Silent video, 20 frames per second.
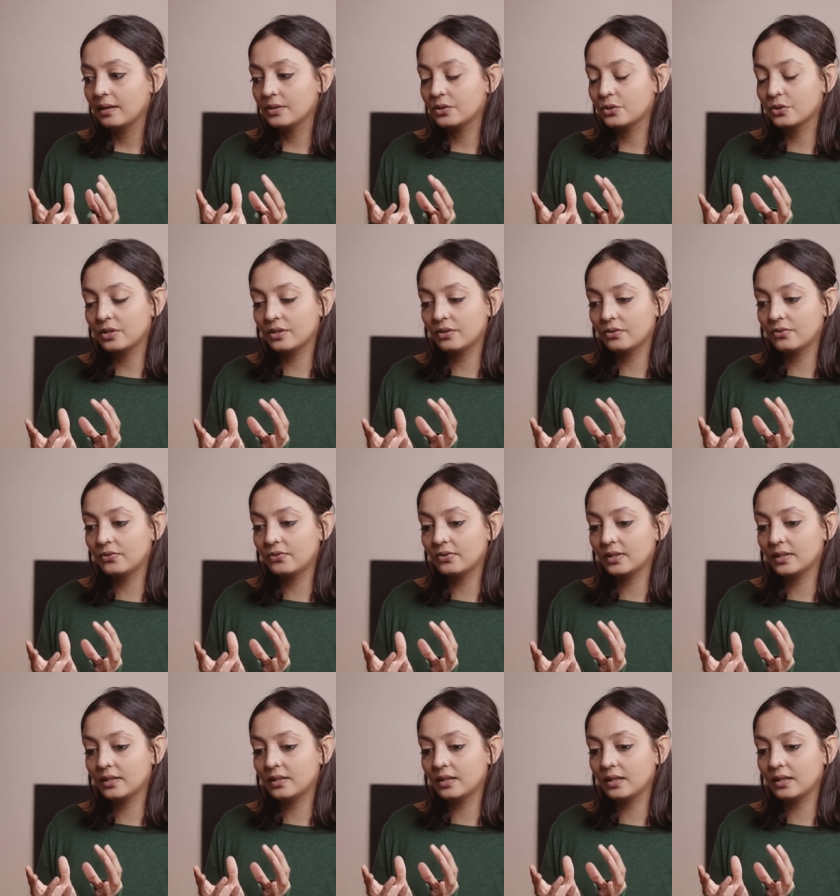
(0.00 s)
sort of
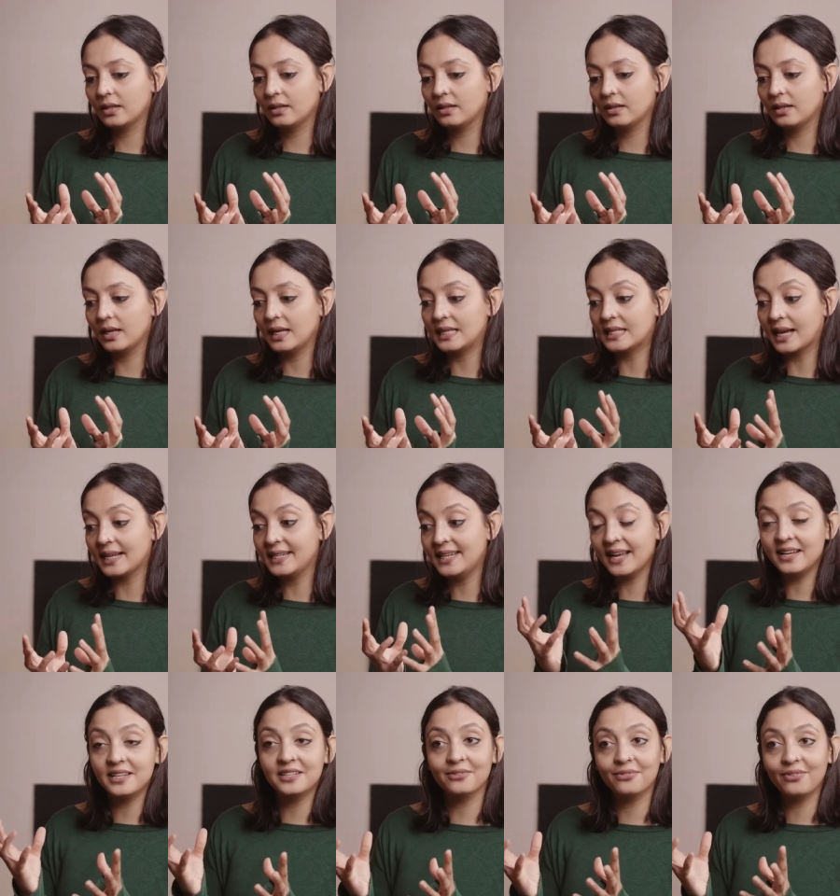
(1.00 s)
is
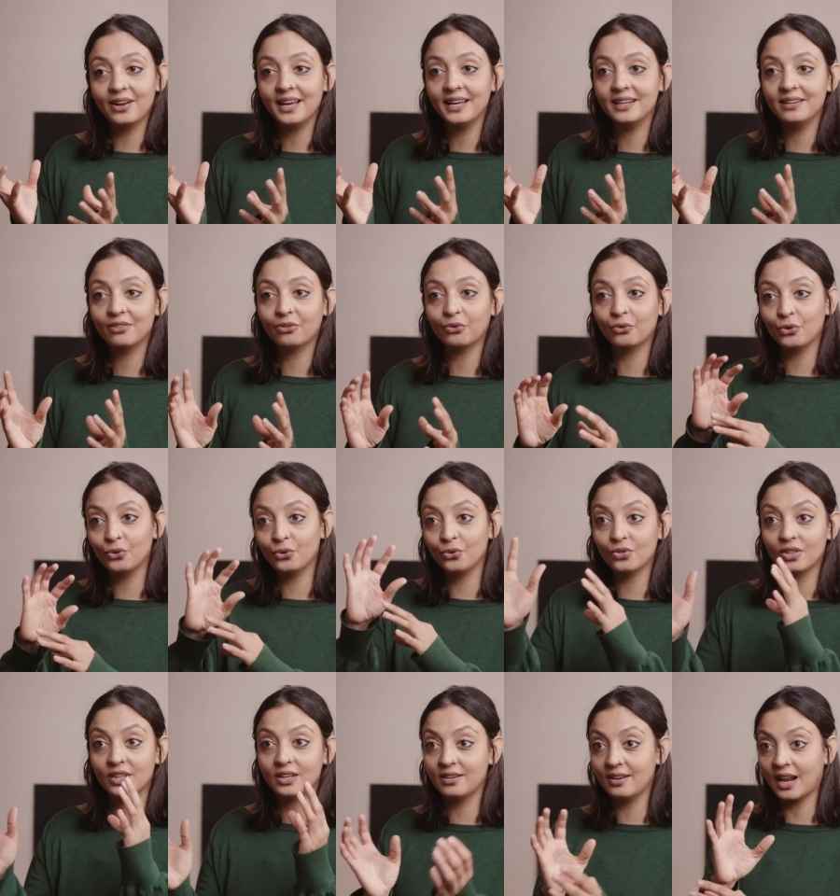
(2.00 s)
identified
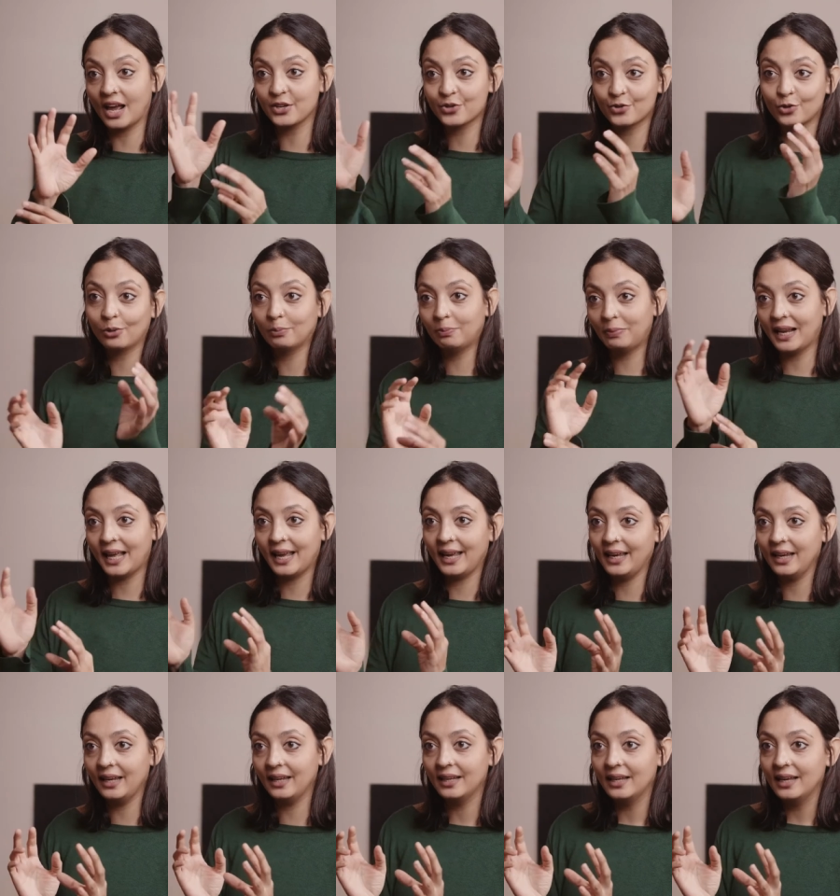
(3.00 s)
through the natural
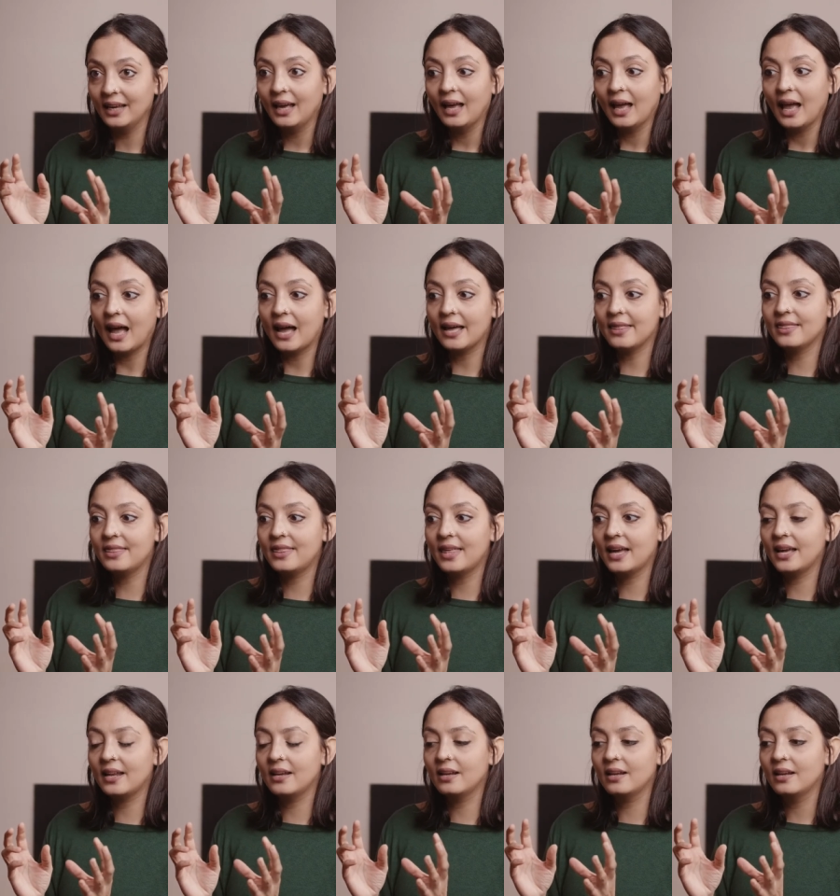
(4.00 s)
play and
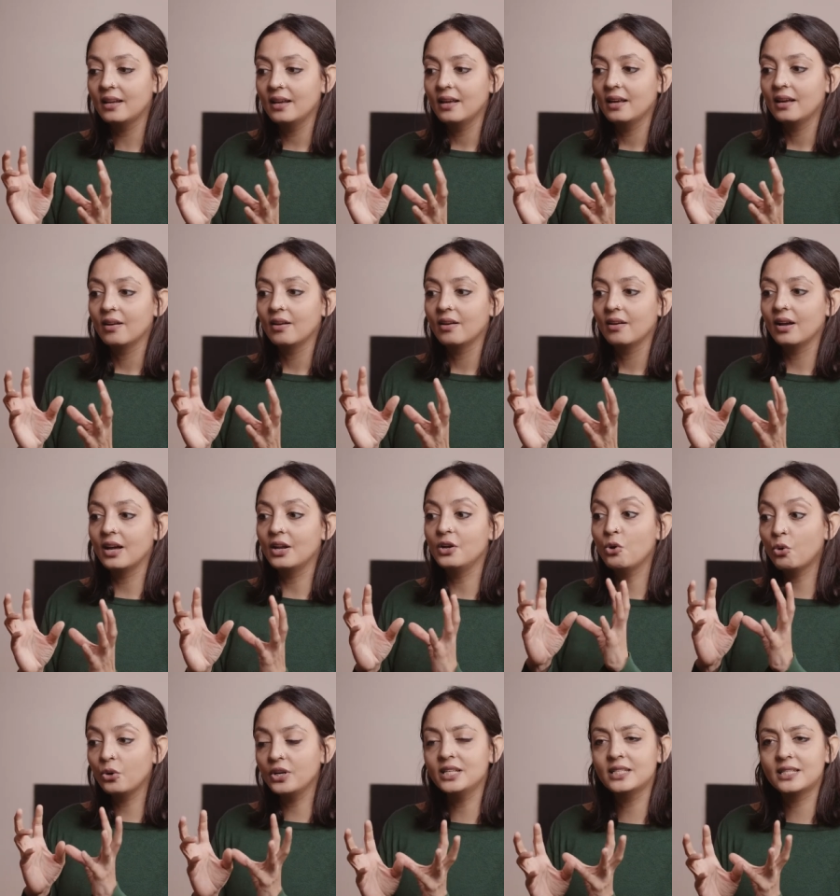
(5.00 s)
then
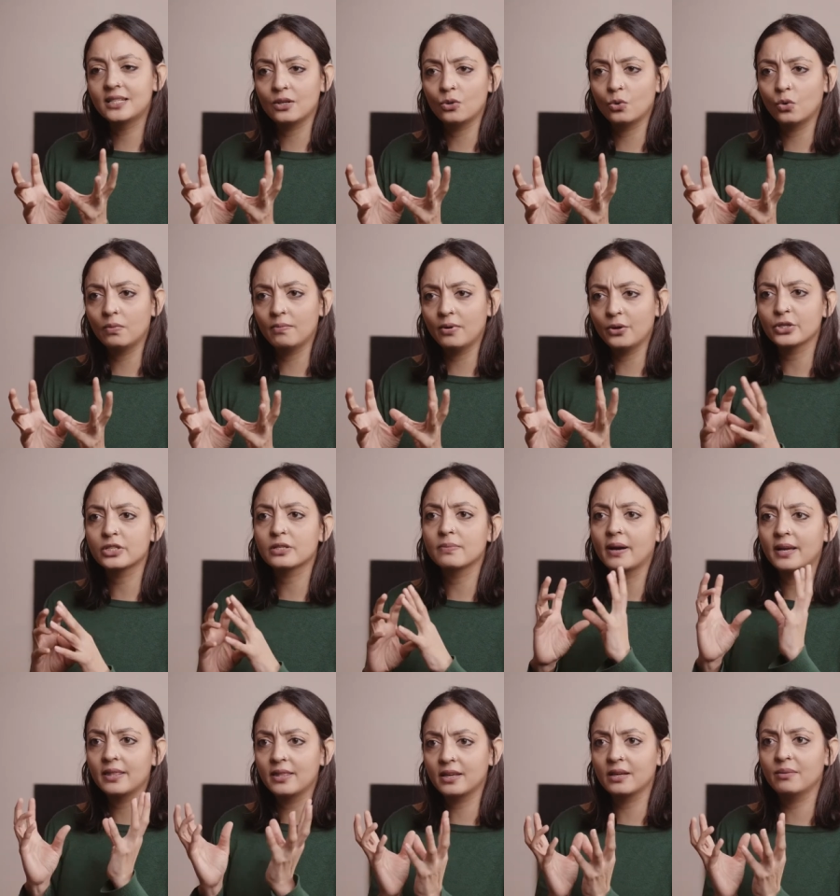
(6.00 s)
anointed almost
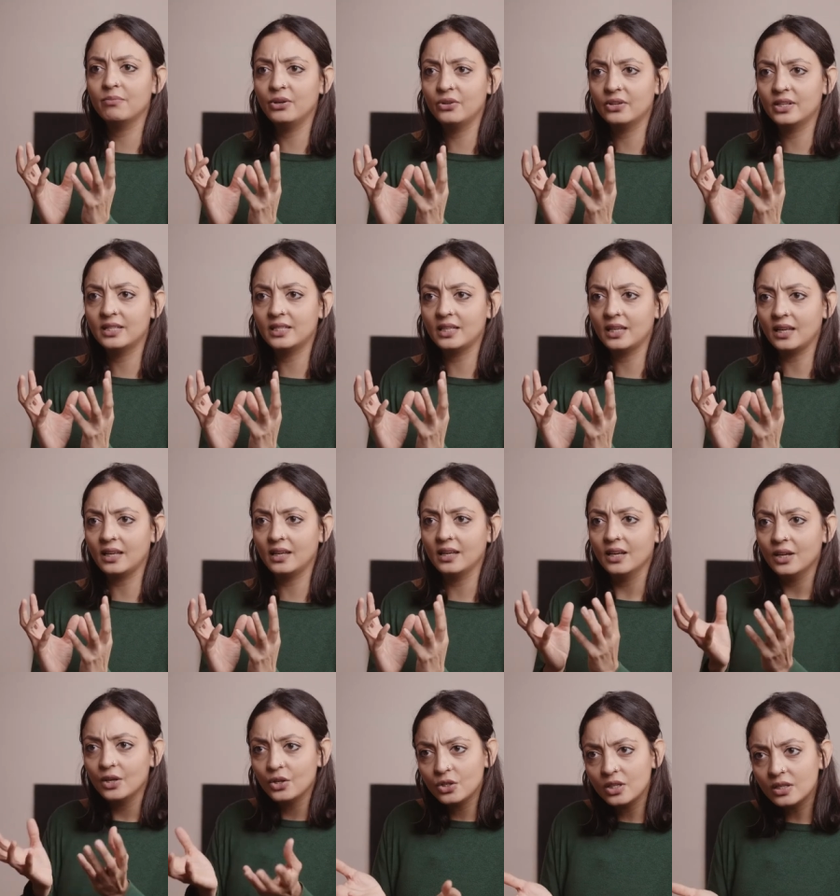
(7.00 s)
by the community
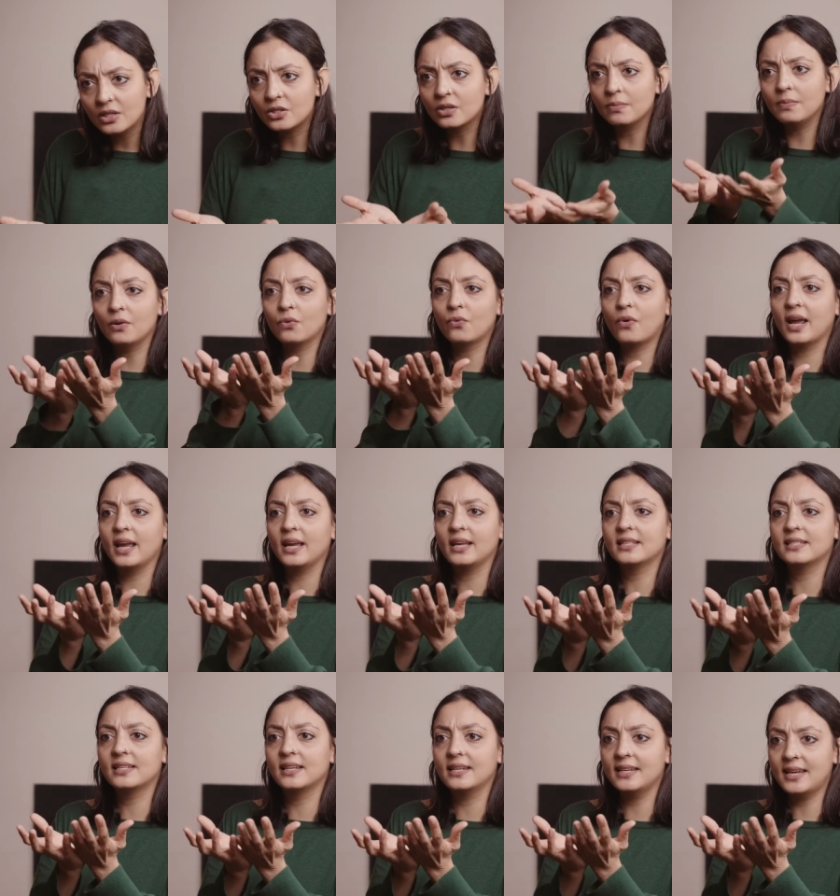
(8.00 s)
to be
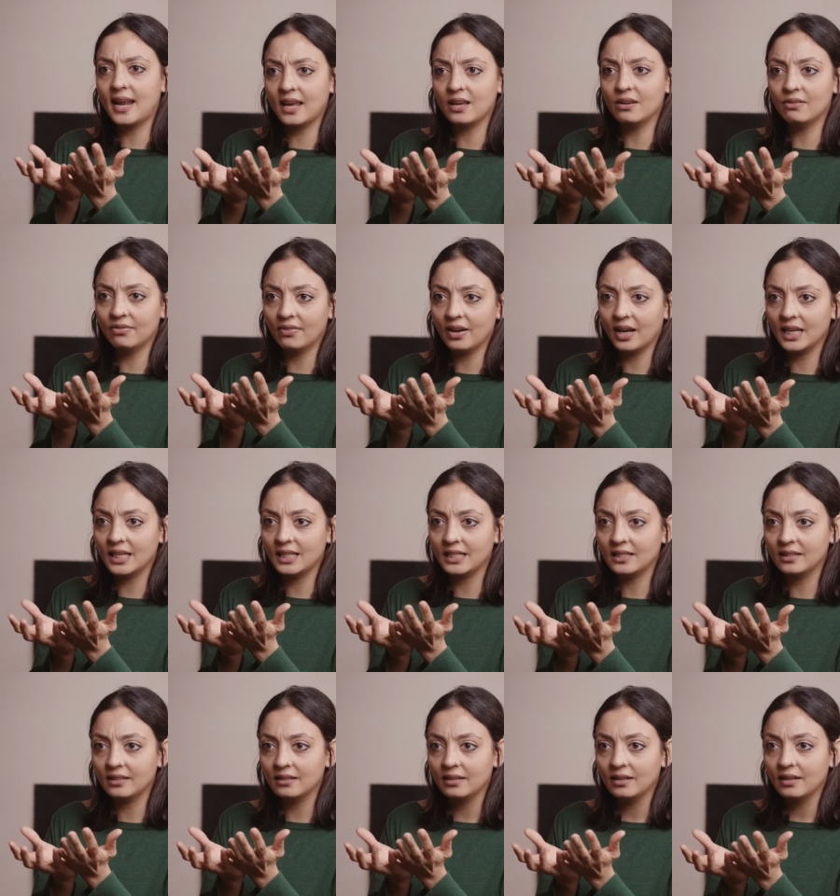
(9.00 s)
raised and deified.